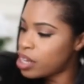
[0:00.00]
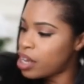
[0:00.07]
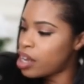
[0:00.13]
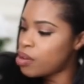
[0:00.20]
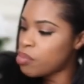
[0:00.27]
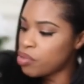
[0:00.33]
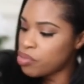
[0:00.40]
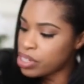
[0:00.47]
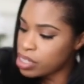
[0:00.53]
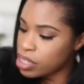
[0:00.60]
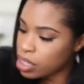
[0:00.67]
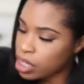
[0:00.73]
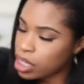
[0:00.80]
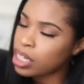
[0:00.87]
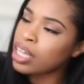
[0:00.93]
Um, I
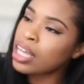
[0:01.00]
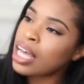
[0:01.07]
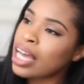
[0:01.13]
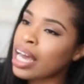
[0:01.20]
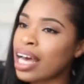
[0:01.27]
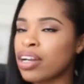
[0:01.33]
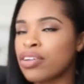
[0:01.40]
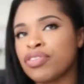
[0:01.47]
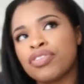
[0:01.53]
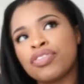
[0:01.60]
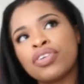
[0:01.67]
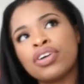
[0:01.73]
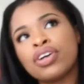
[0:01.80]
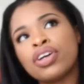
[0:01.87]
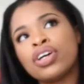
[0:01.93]
recently kind of
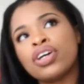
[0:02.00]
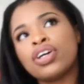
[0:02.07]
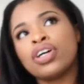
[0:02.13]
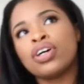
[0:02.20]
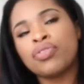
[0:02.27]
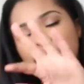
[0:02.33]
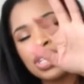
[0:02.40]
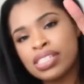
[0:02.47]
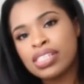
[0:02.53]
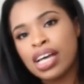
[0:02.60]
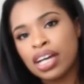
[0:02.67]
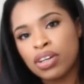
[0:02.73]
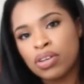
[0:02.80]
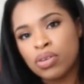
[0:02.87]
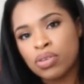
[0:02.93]

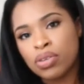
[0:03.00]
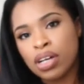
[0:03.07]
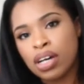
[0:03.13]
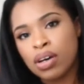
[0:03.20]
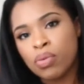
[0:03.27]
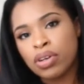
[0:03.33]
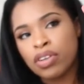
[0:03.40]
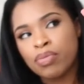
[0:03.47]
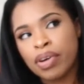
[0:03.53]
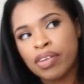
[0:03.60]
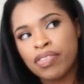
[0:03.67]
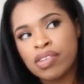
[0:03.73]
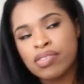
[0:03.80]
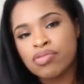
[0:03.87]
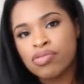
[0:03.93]
recycled one of my
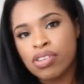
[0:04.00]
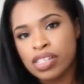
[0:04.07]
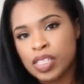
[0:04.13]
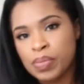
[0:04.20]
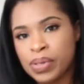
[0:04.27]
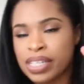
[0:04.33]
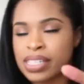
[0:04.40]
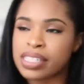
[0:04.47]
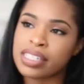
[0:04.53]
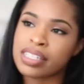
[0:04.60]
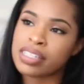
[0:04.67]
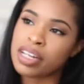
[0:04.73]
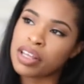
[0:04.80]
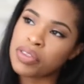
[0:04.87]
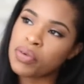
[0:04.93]
favorite rust
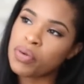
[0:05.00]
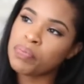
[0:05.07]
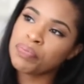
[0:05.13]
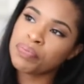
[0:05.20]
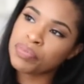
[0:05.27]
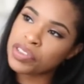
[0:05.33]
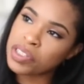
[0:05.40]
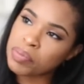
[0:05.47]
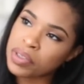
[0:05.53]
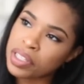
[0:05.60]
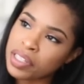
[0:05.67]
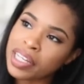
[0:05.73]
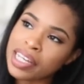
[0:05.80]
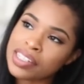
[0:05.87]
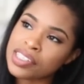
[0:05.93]
pieces and I thought mm,
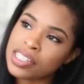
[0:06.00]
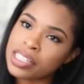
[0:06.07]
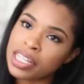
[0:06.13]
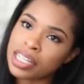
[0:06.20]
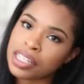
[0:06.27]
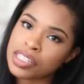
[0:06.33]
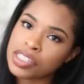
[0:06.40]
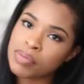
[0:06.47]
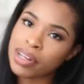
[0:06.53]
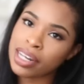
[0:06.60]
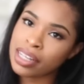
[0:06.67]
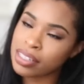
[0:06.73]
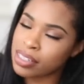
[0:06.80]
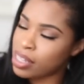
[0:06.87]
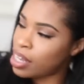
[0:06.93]
something has to take its
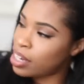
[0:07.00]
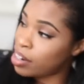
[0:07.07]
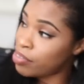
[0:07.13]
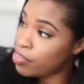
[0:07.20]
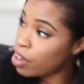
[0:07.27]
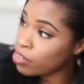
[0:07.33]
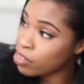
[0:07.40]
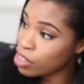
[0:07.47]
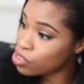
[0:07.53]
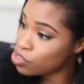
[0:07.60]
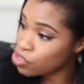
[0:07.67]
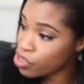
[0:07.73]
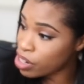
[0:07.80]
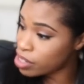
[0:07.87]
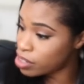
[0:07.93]
place and I found this
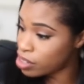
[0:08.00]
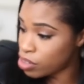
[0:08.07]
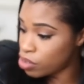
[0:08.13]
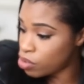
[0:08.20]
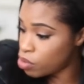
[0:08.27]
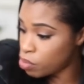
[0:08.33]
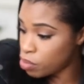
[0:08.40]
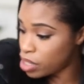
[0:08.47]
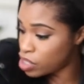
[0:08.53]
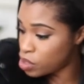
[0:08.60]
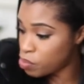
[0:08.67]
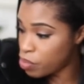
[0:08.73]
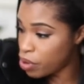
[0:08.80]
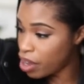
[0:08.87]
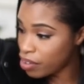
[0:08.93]
dress and I thought it's
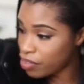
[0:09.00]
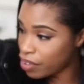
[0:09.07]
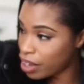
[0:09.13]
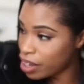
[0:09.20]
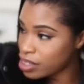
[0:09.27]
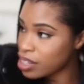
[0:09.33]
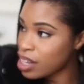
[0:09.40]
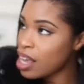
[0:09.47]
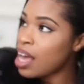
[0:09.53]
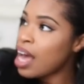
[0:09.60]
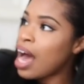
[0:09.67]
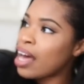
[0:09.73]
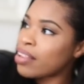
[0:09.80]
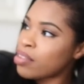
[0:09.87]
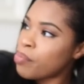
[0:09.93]
perfect
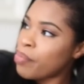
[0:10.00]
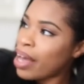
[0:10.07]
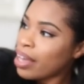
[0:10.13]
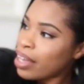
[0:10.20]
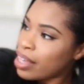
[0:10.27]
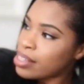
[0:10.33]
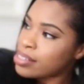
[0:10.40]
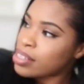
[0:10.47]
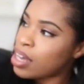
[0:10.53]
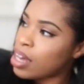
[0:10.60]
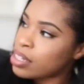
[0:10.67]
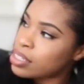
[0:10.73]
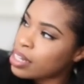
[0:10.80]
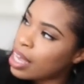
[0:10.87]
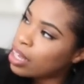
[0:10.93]
and the back is
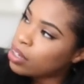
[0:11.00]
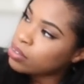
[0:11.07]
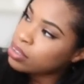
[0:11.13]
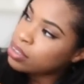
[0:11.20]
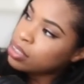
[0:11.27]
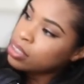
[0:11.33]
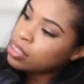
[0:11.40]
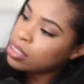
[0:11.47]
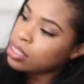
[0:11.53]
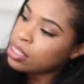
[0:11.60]
cut out